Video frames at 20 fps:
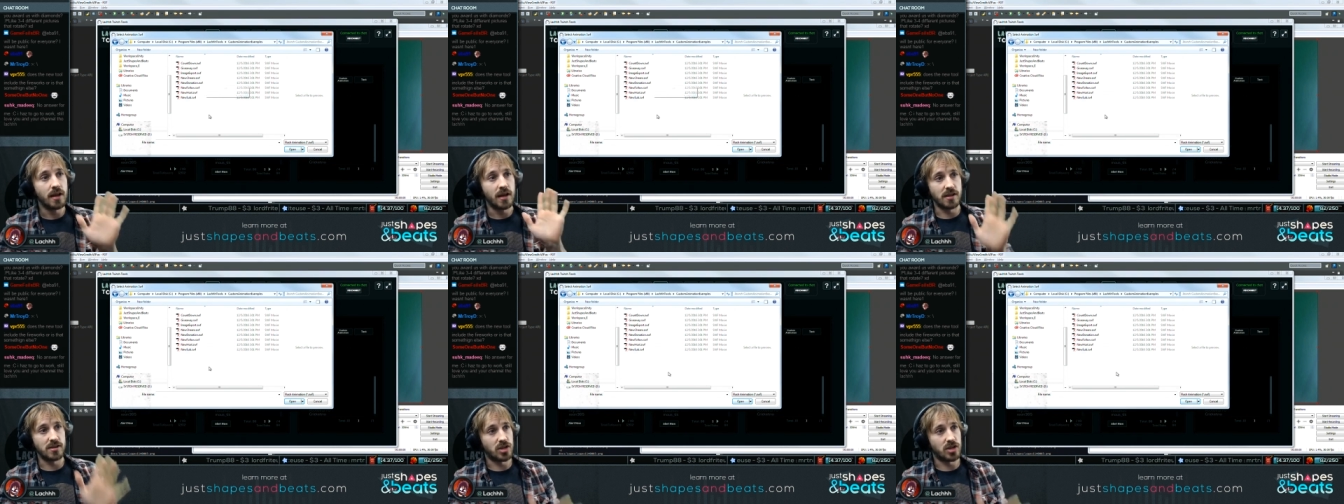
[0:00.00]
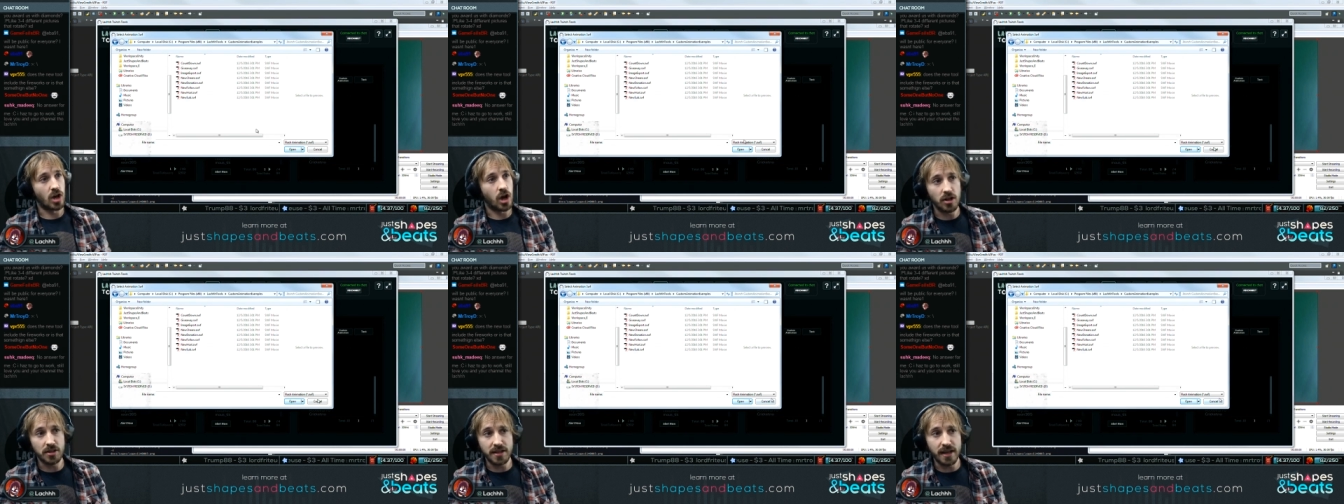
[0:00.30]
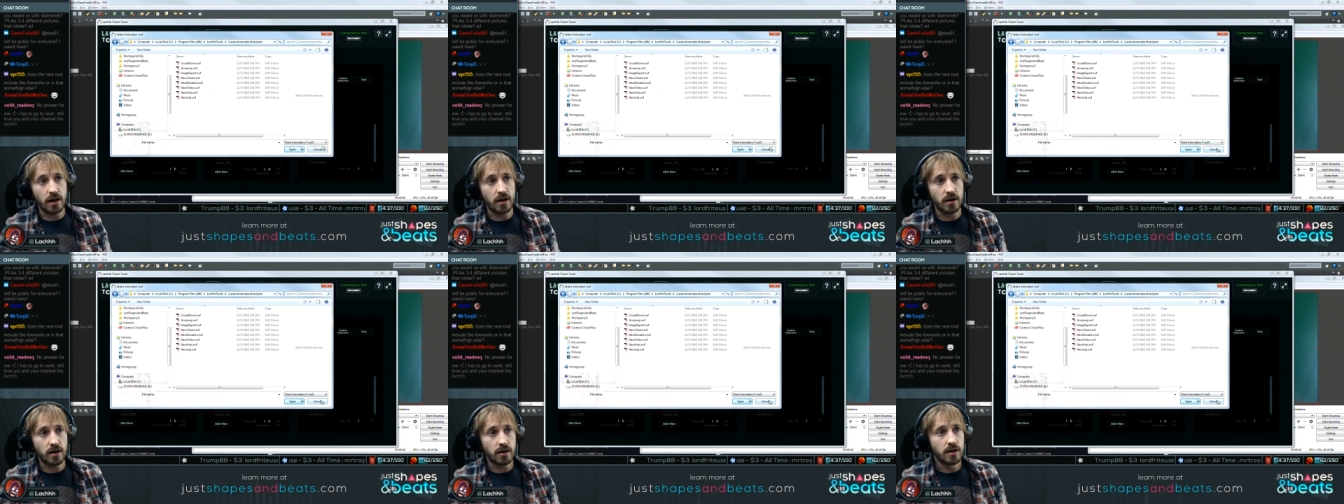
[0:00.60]
is all
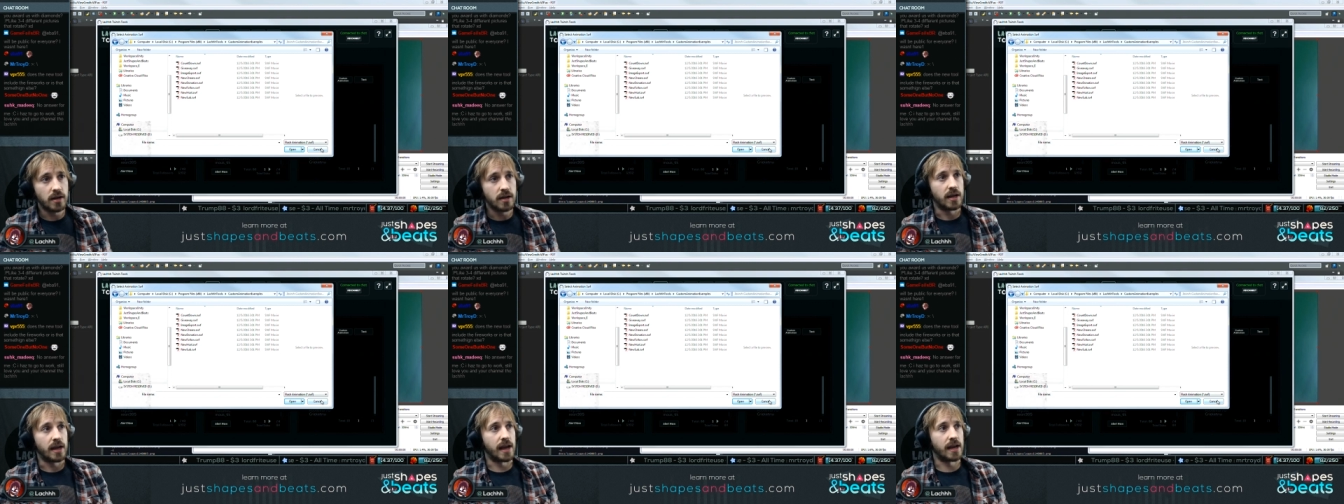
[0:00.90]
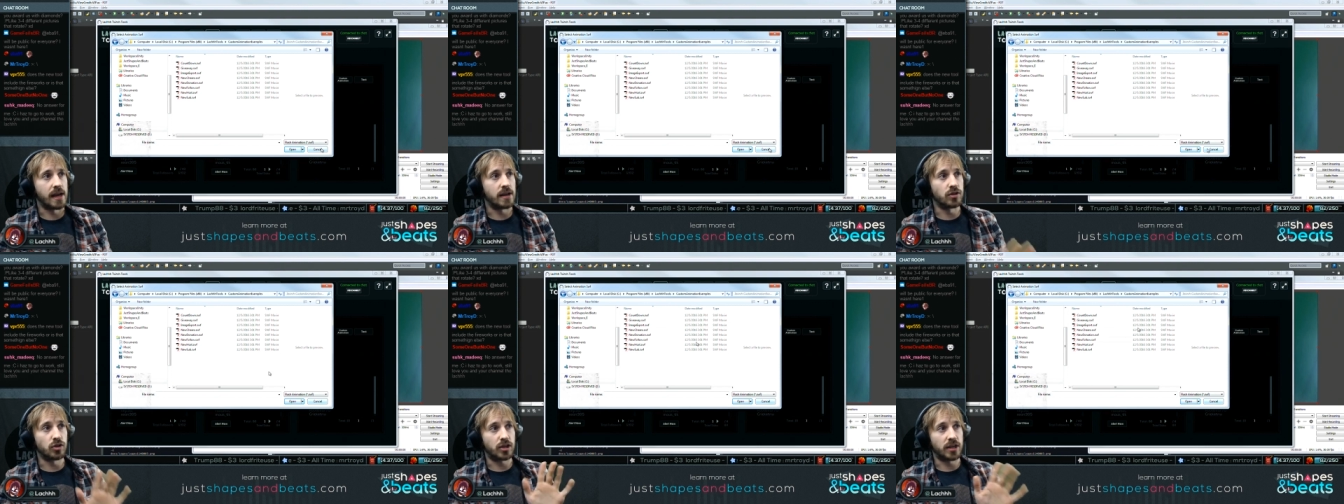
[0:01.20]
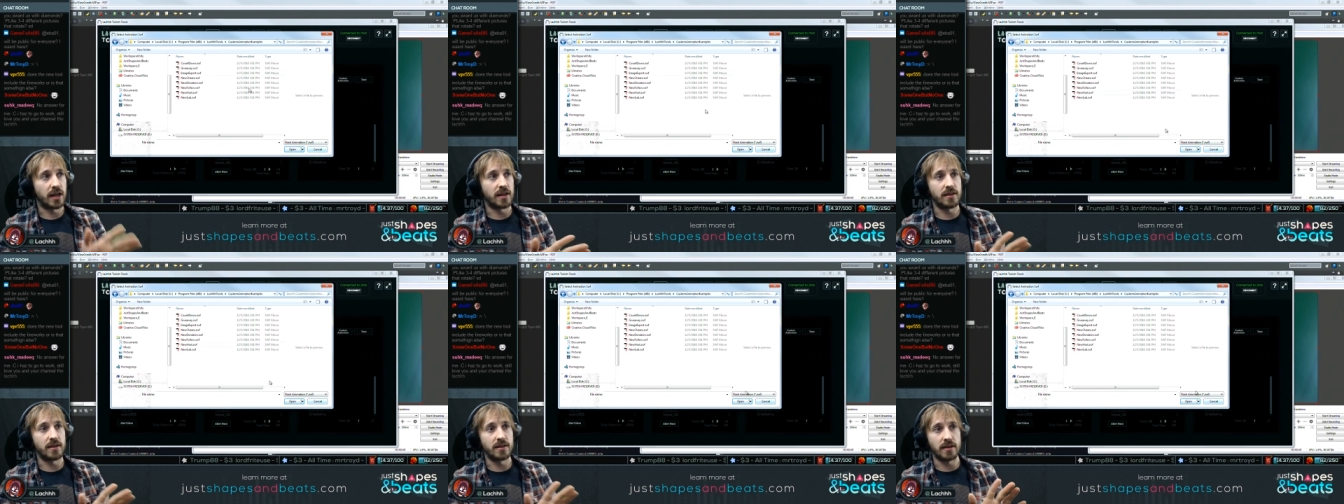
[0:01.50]
there, and you
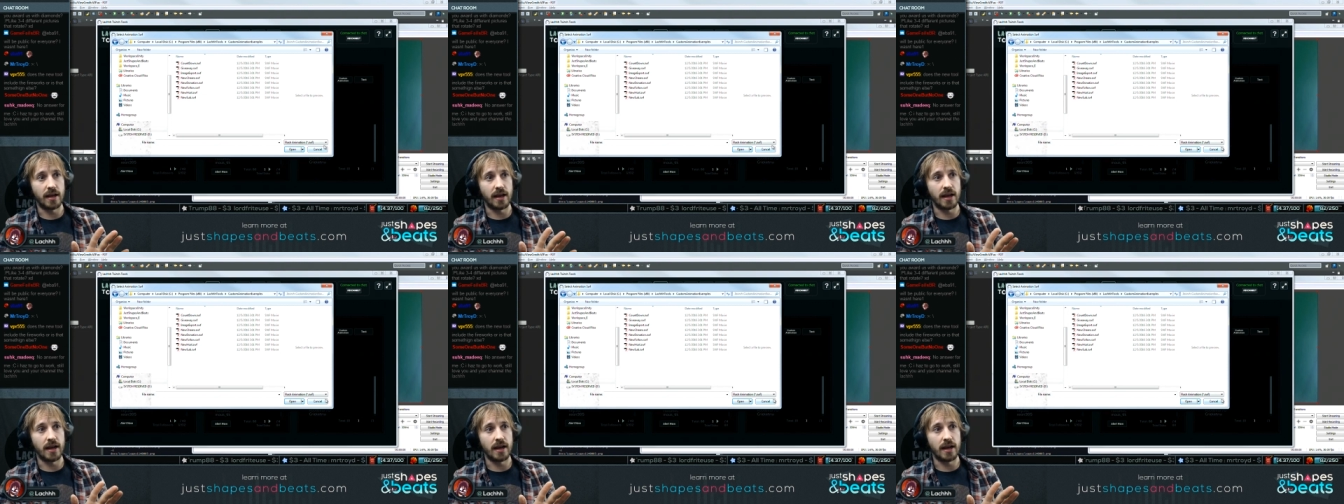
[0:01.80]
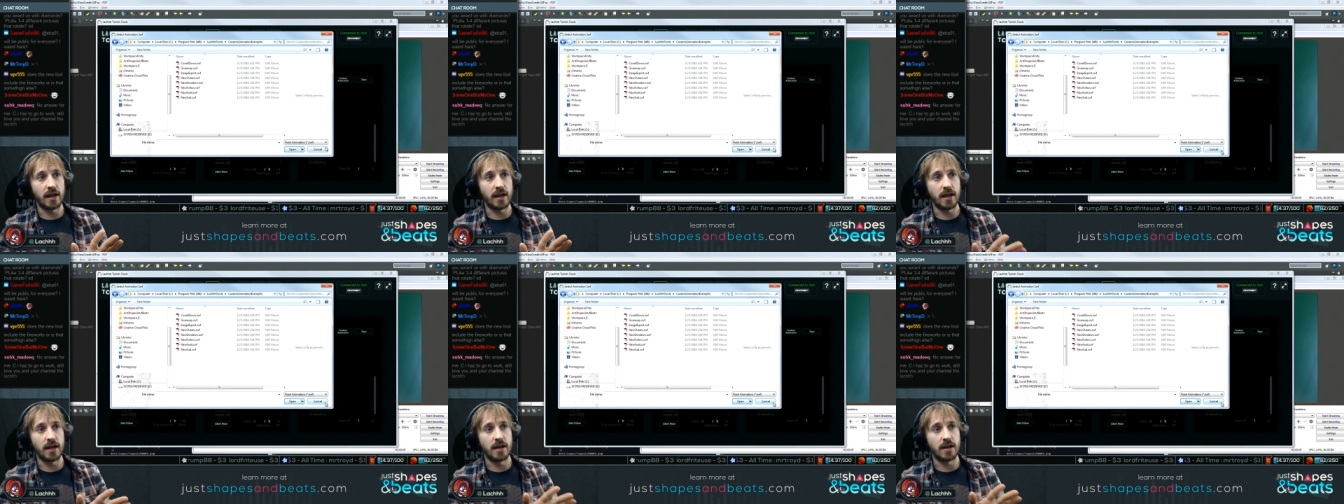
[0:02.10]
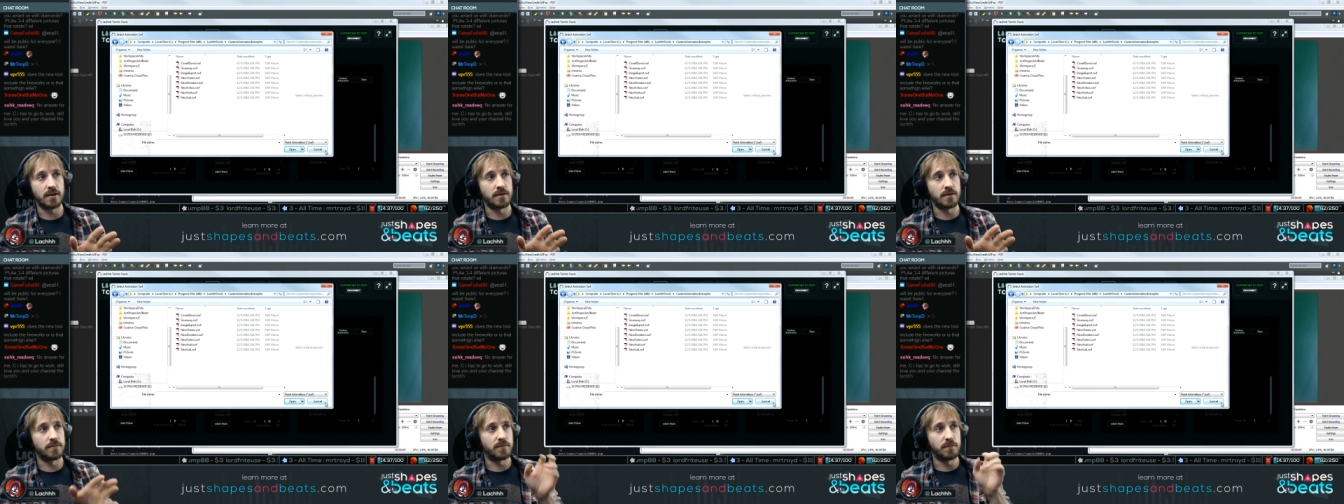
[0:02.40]
can
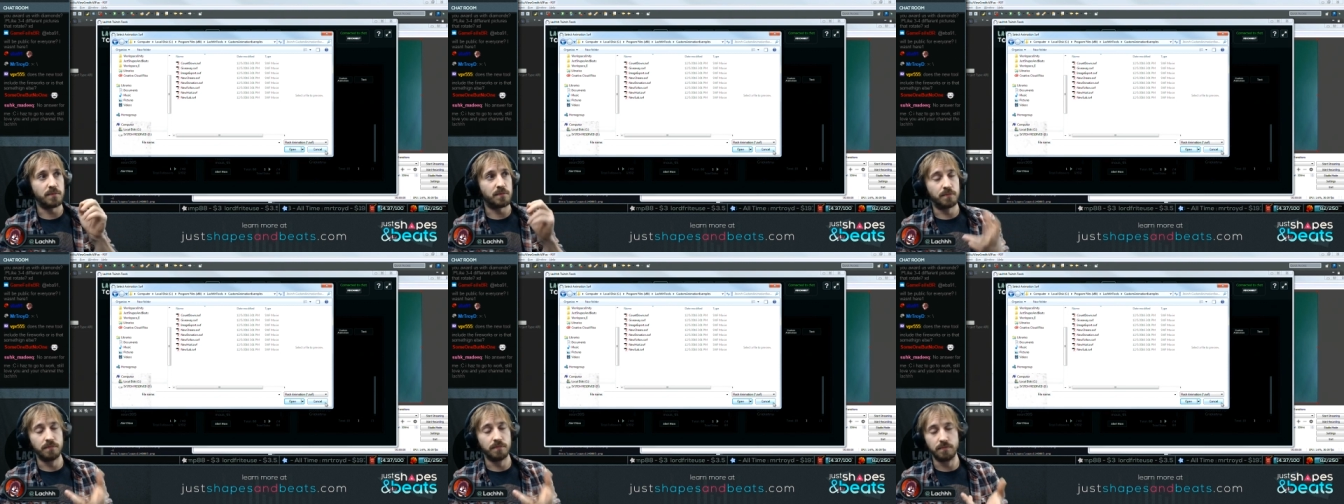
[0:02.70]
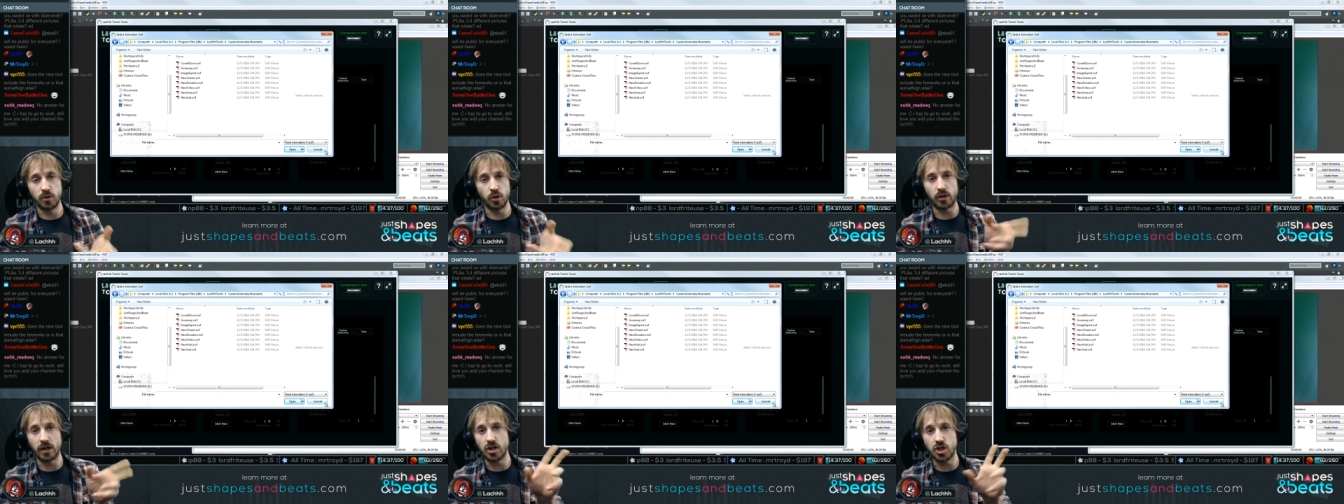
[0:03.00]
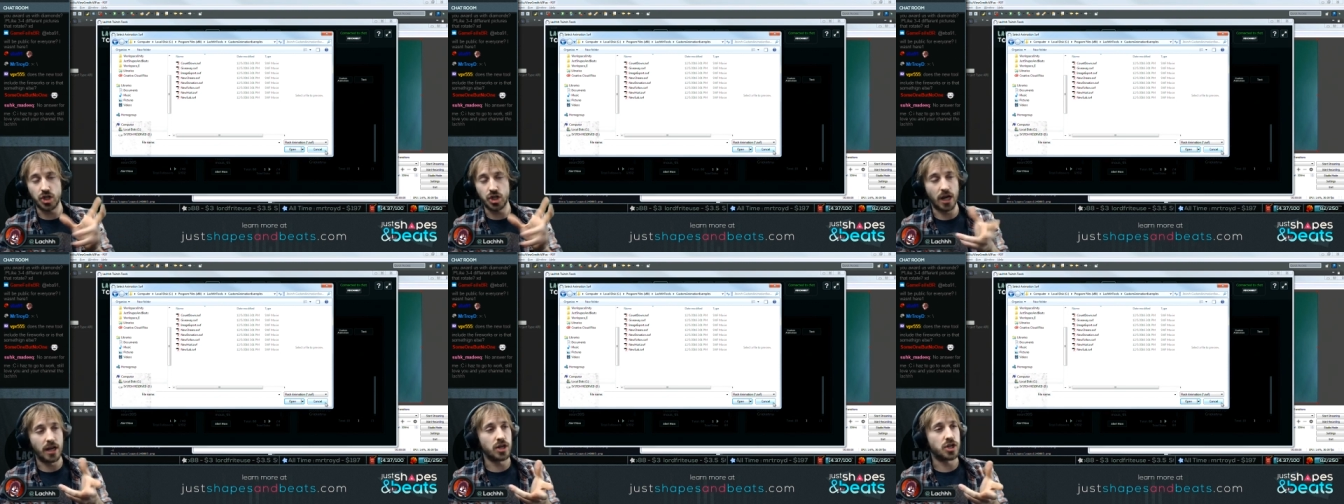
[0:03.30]
uh, you
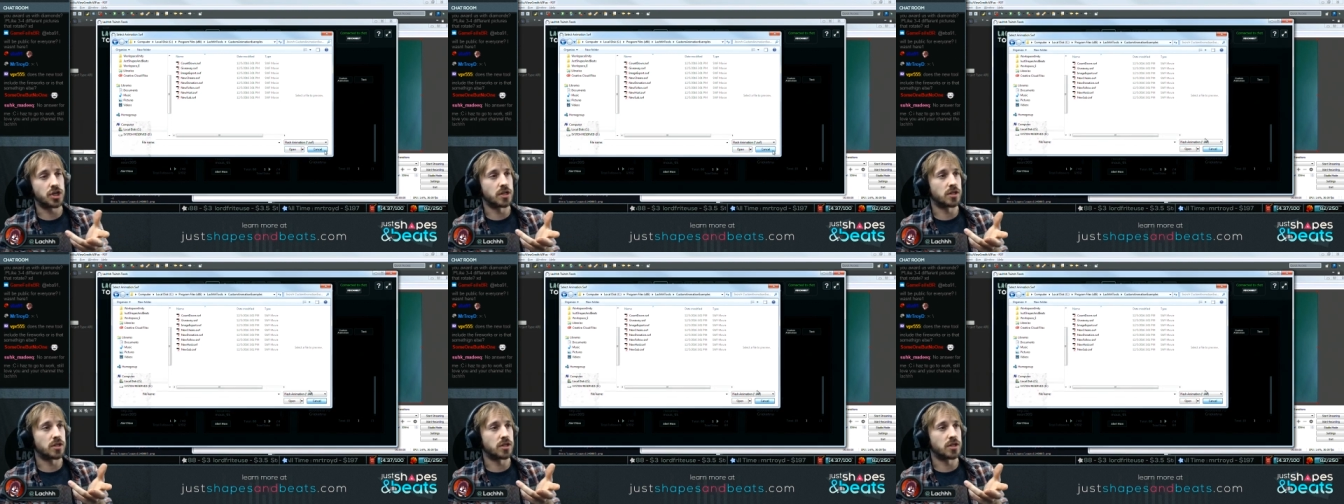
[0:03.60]
can change